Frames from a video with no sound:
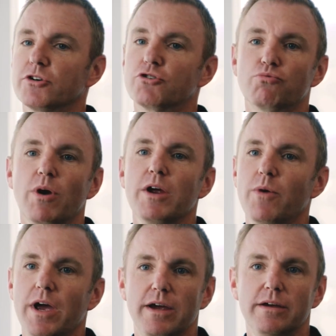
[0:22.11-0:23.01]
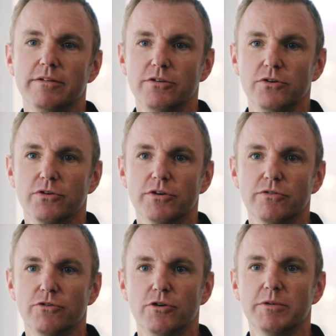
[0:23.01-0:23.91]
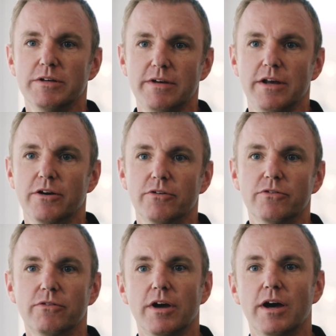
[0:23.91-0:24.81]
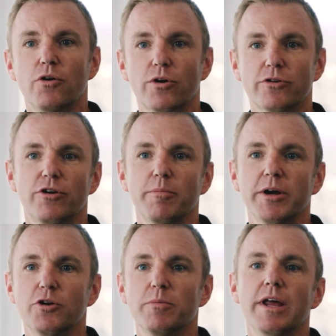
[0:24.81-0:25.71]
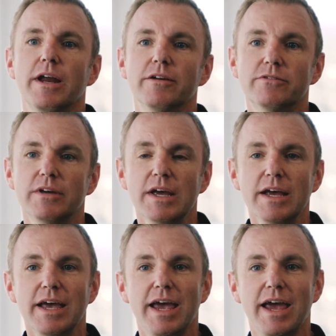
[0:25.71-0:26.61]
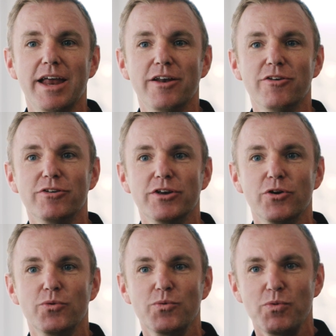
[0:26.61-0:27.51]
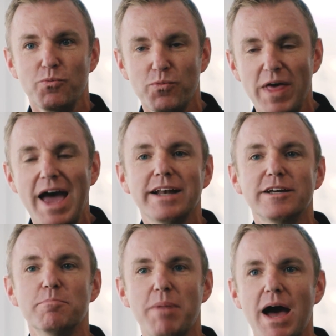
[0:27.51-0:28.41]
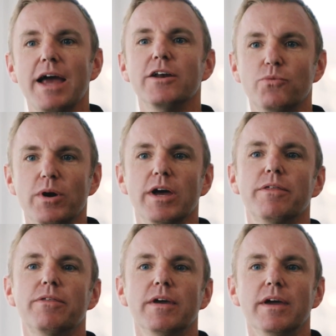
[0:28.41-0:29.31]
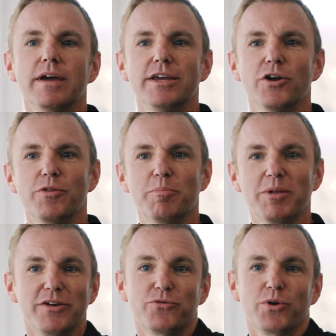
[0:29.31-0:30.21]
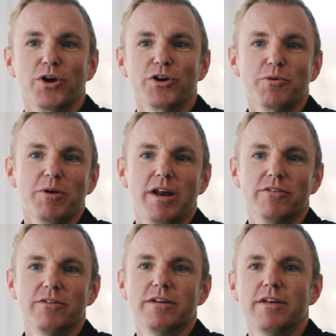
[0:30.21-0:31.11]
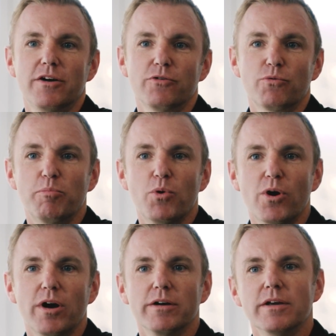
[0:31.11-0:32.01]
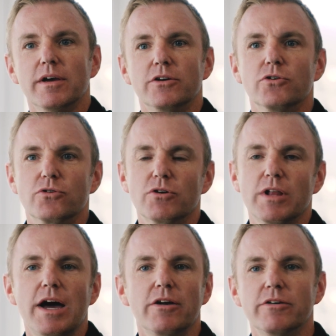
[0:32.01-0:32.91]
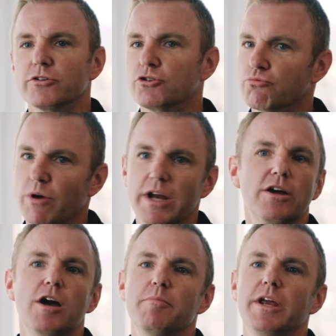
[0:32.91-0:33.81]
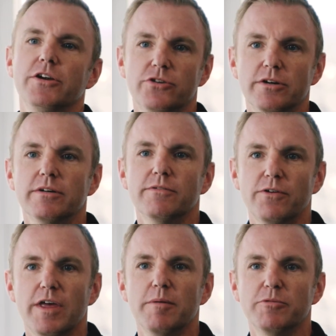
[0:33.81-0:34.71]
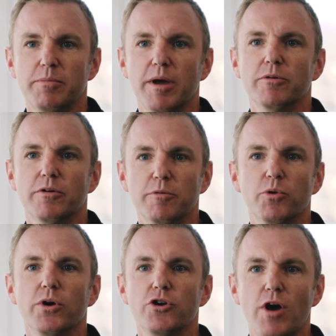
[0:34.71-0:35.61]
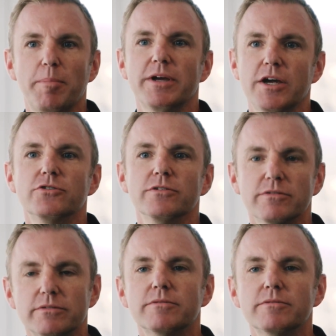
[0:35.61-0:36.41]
is a great way to consume containers orchestrated by Kubernetes, and that combined with the place where Kubernetes and containers were born, Google Cloud, is a great combination for them to be able to deploy new applications.